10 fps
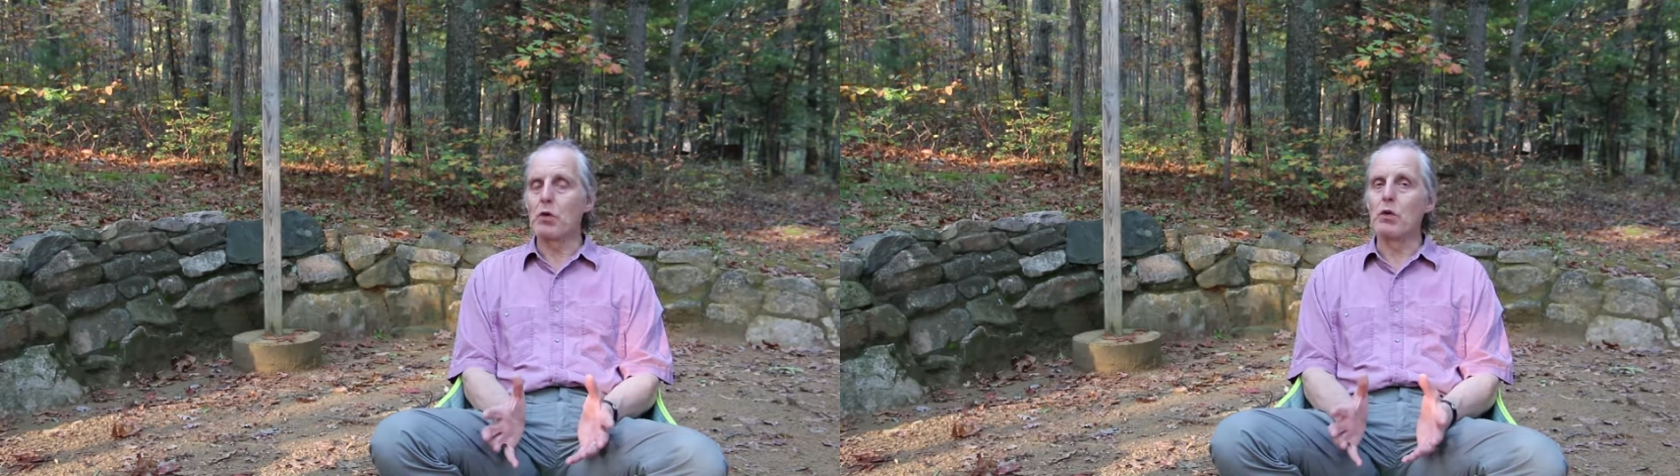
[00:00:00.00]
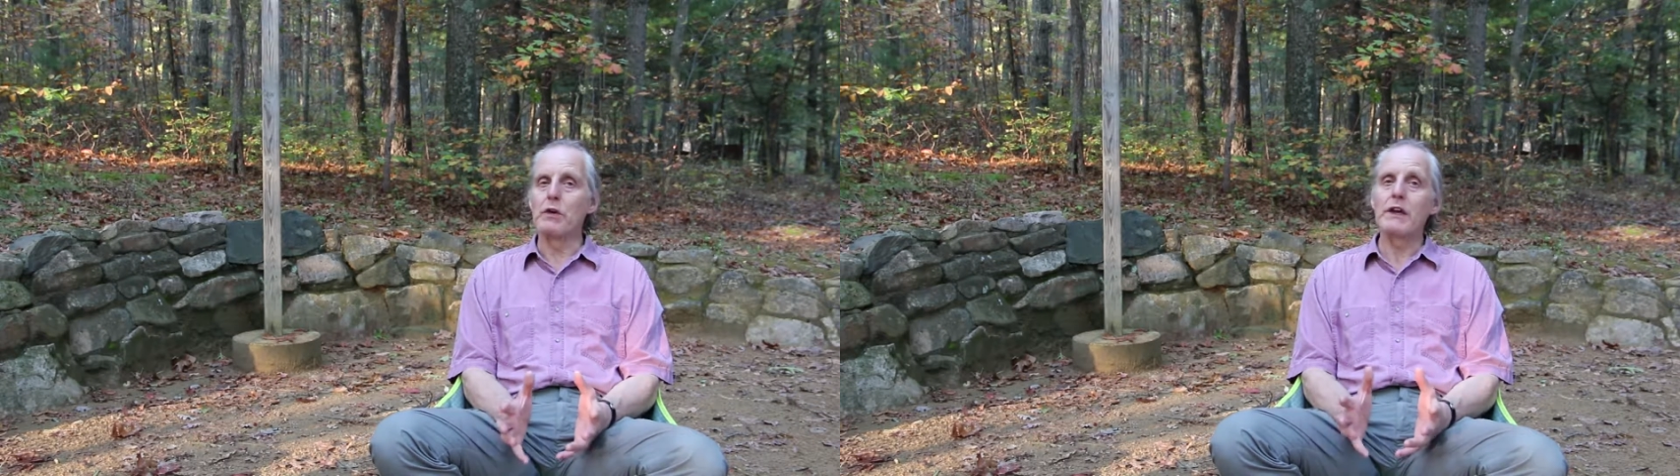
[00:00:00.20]

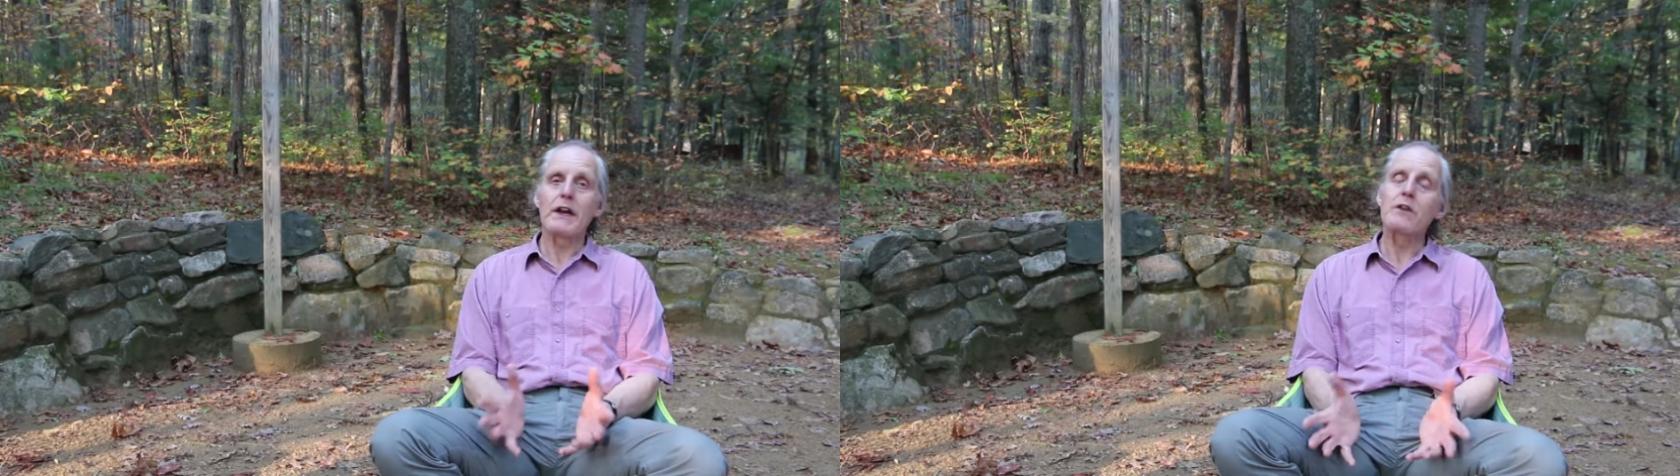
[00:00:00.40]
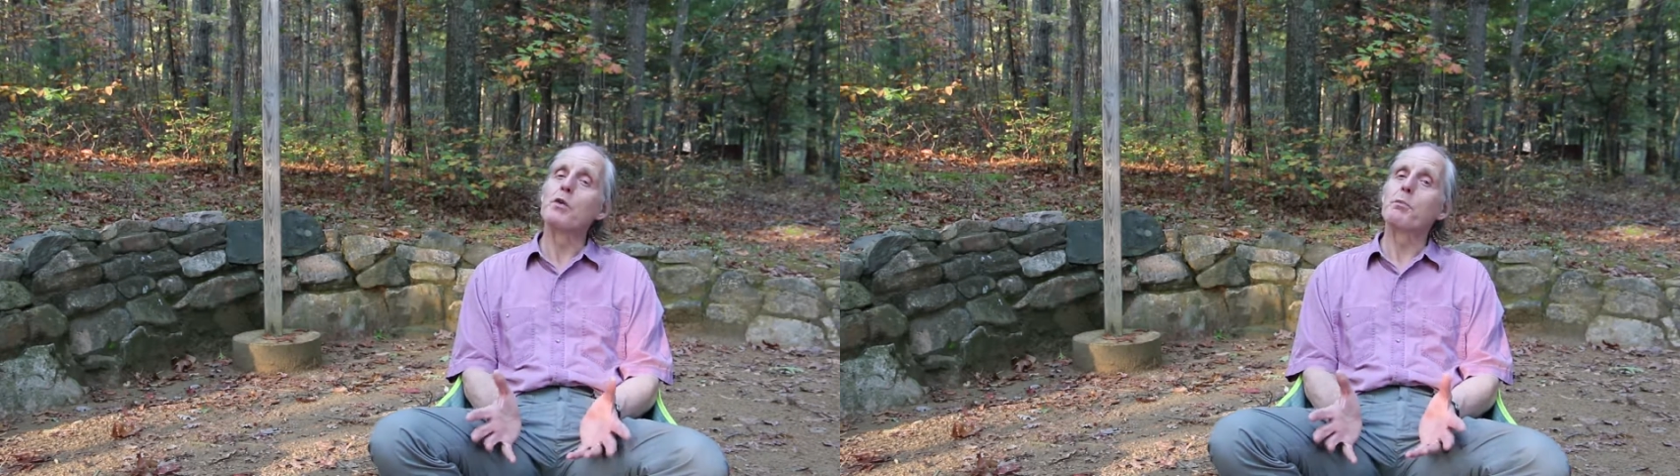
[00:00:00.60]
or you
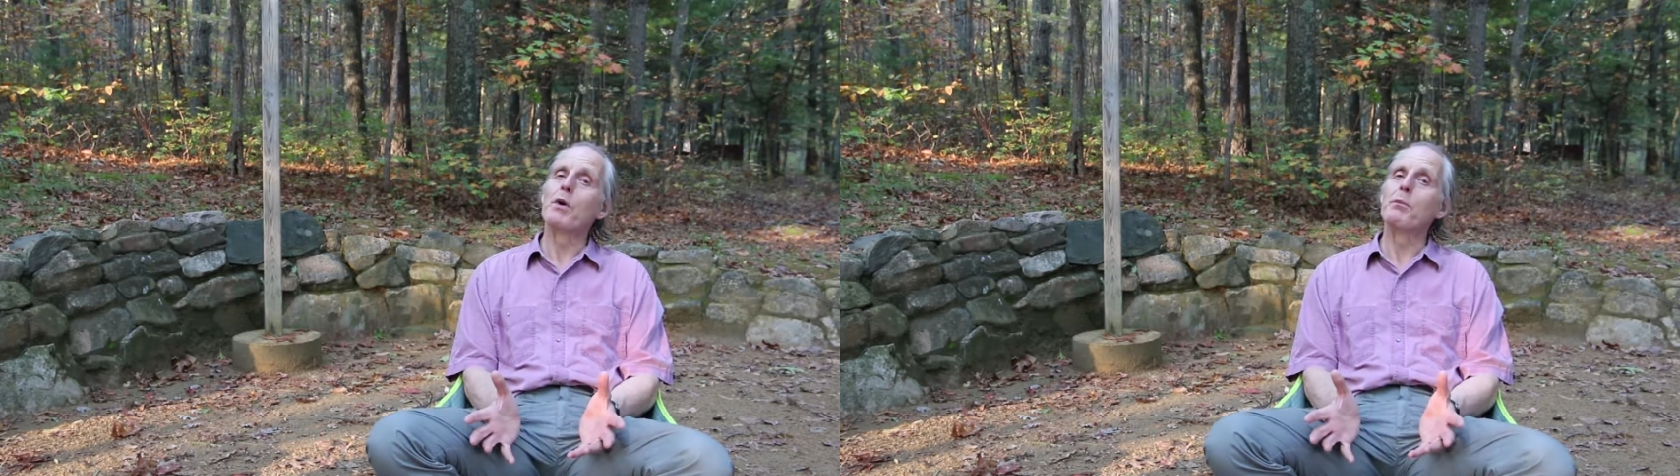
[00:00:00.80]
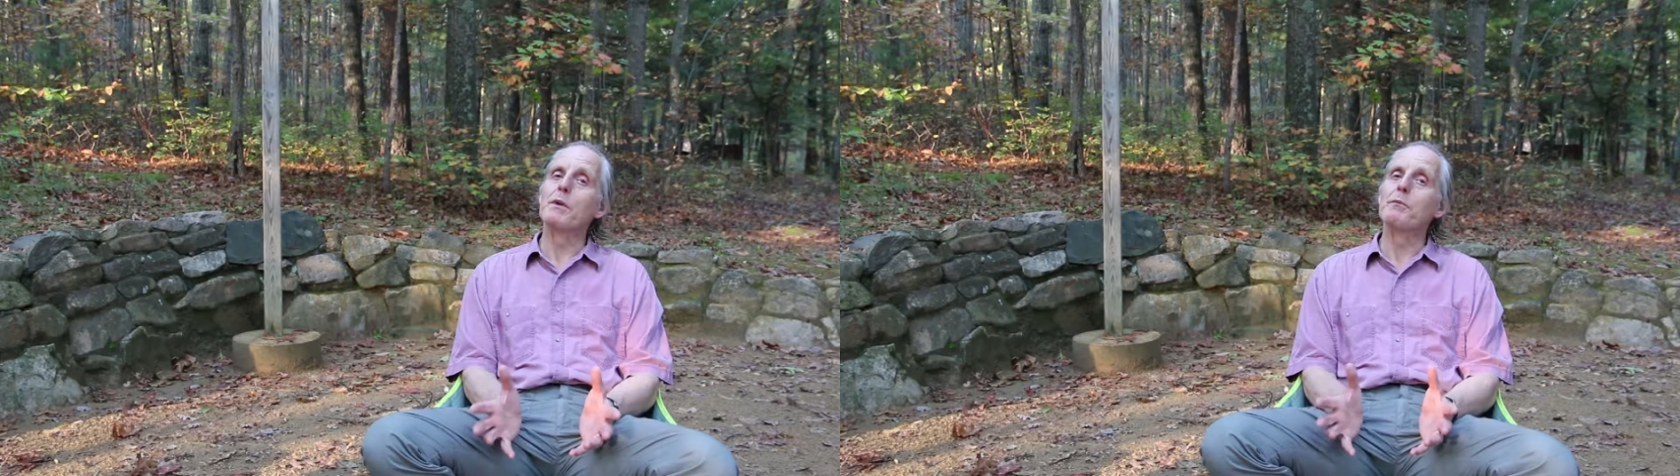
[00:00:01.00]
get into a
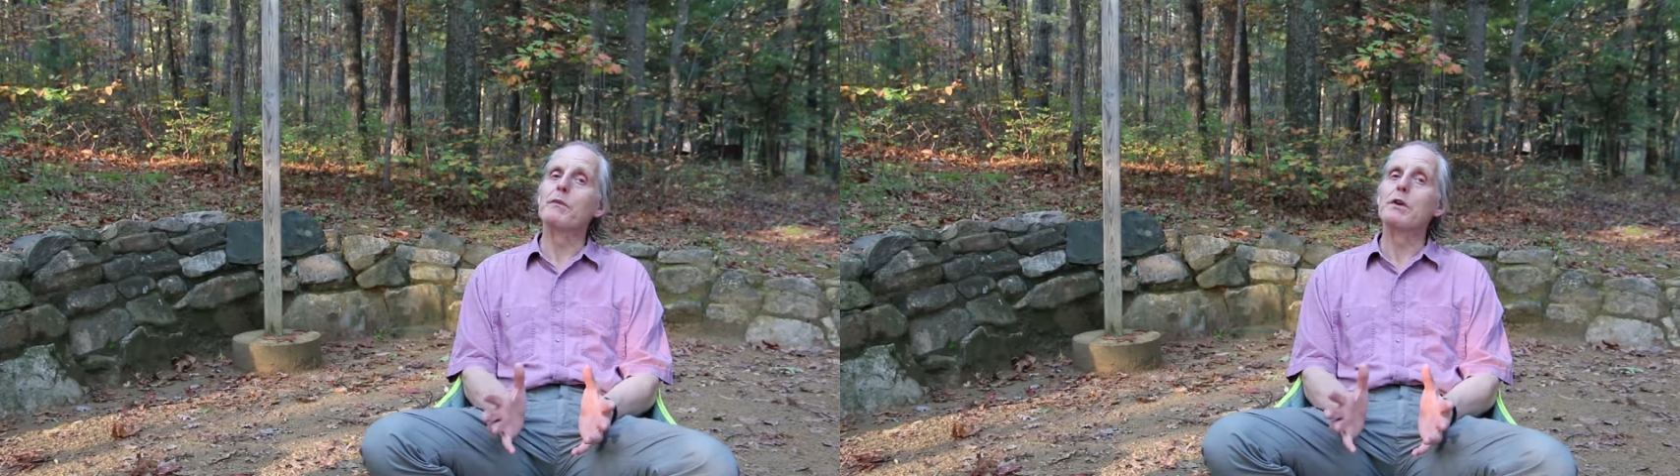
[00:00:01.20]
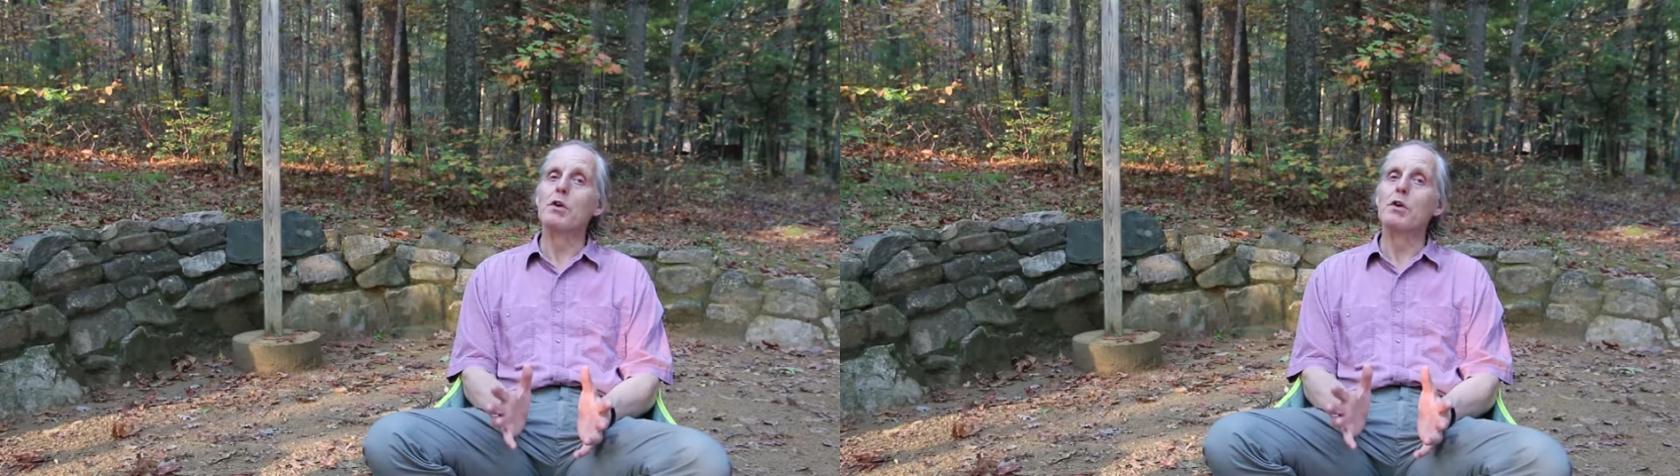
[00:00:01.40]
problem,